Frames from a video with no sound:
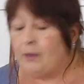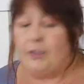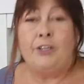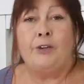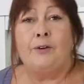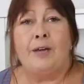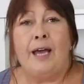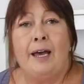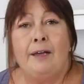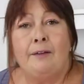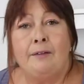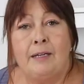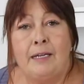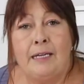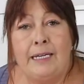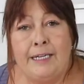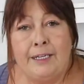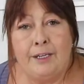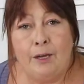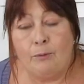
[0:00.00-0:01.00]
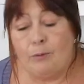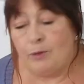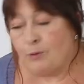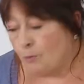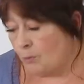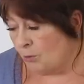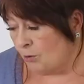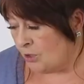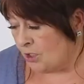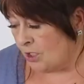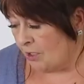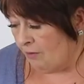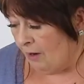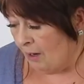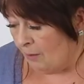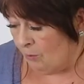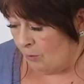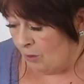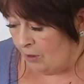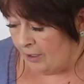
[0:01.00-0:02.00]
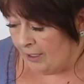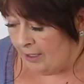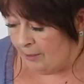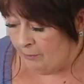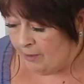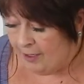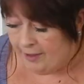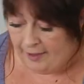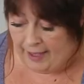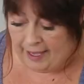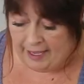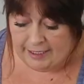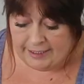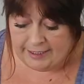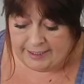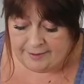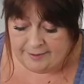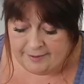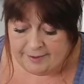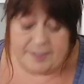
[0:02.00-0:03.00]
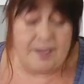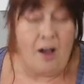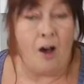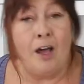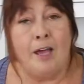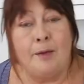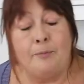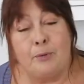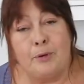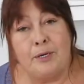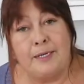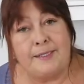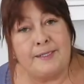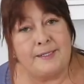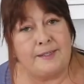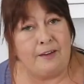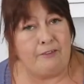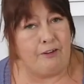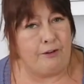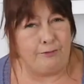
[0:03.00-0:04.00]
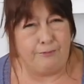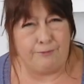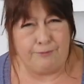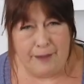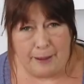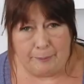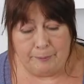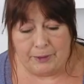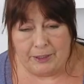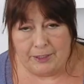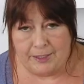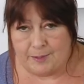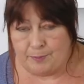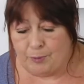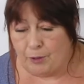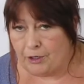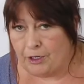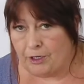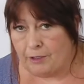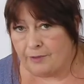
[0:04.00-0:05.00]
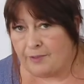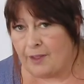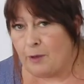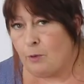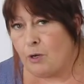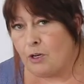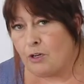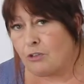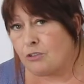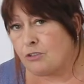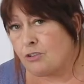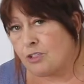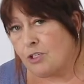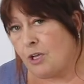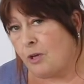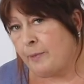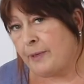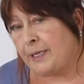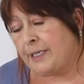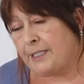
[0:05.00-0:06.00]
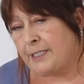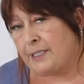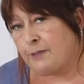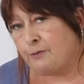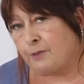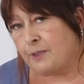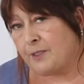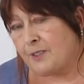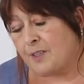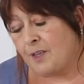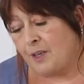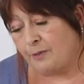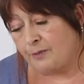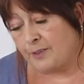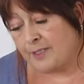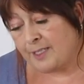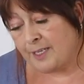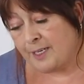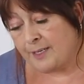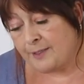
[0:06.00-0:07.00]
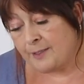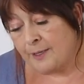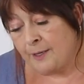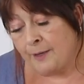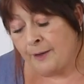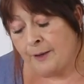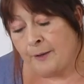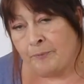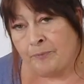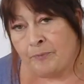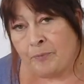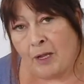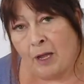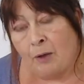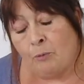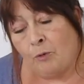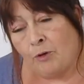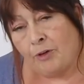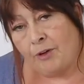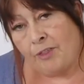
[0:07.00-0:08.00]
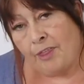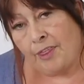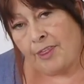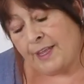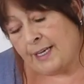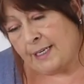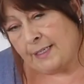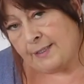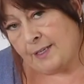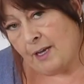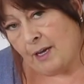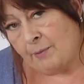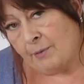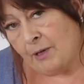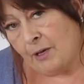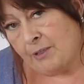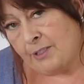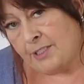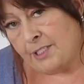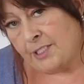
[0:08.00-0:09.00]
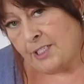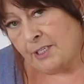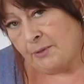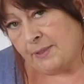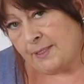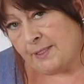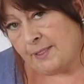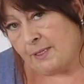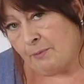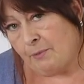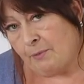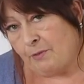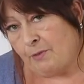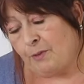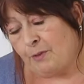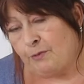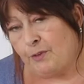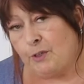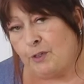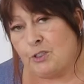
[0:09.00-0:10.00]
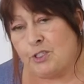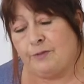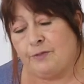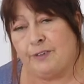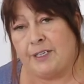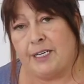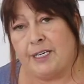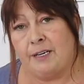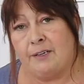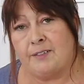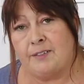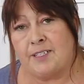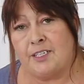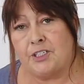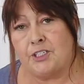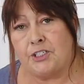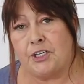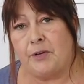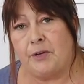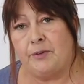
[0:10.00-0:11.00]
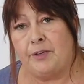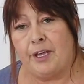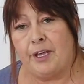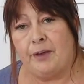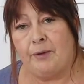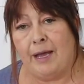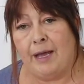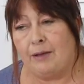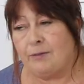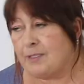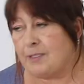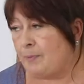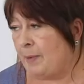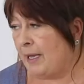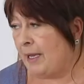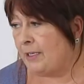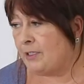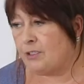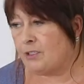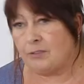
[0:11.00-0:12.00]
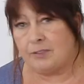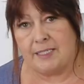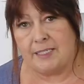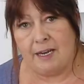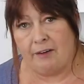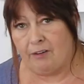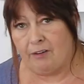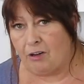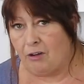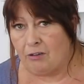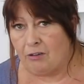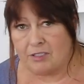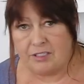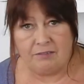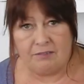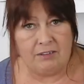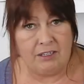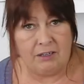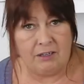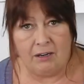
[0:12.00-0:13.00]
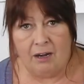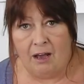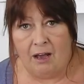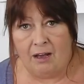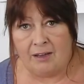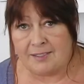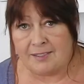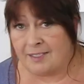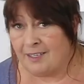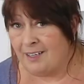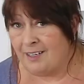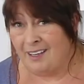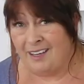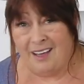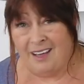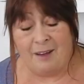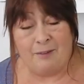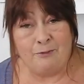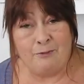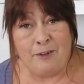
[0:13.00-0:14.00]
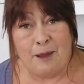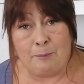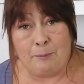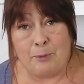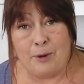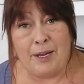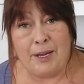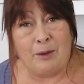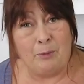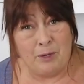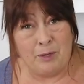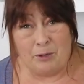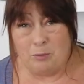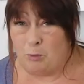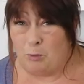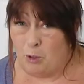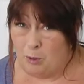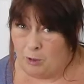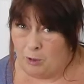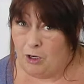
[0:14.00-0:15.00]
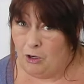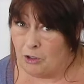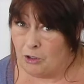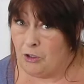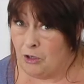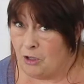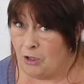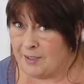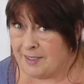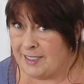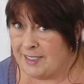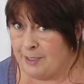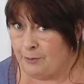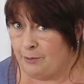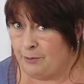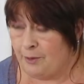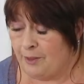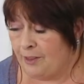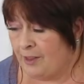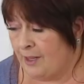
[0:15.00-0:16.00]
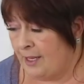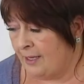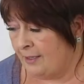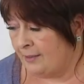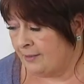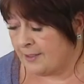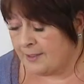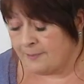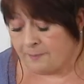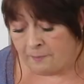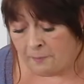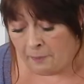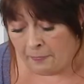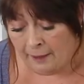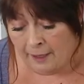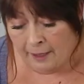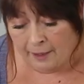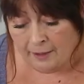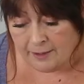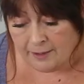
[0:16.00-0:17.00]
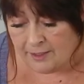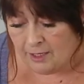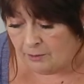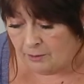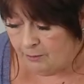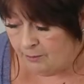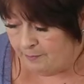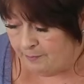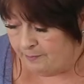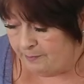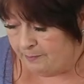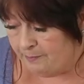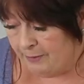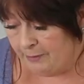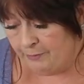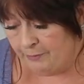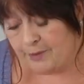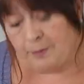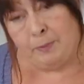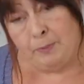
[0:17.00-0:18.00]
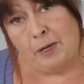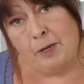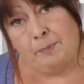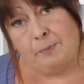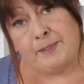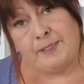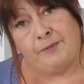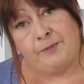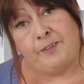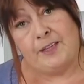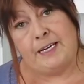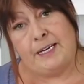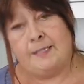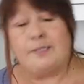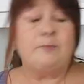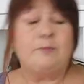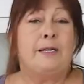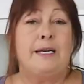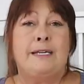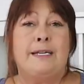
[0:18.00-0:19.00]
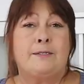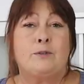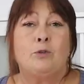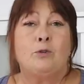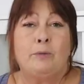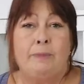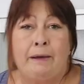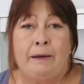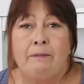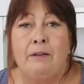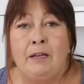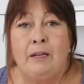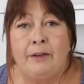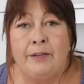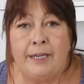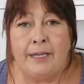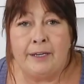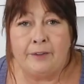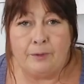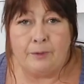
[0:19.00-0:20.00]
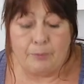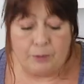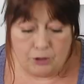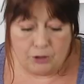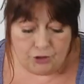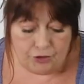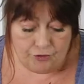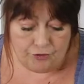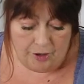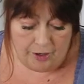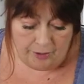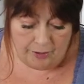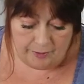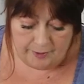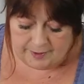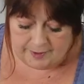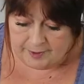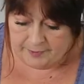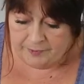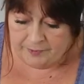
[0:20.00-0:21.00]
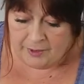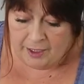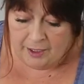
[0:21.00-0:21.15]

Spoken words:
You can clean up with water. I'm working with Cadence Hybrids. They're a fabulous product. They work on so many different surfaces. And one of the things that I'm going to do in some of the future videos is show you how to paint on terracotta and glass and fabric, and we can work on lots of different things. But for the purpose of this, it's all about learning the brush strokes.